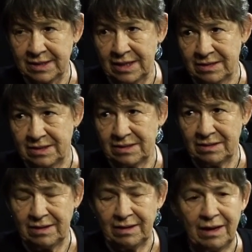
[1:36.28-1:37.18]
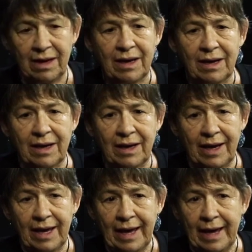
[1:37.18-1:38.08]
sense.
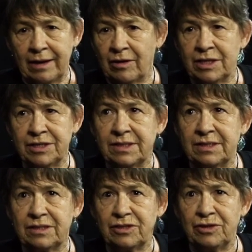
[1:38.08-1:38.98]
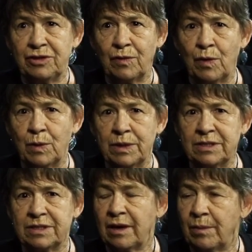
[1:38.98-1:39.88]
And I just knew I
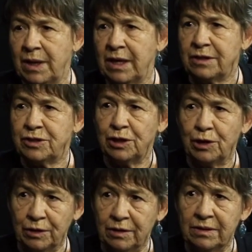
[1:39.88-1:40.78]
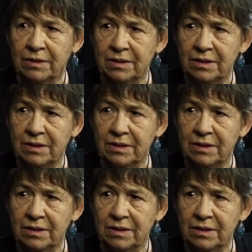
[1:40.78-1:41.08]
wanted to come here to learn.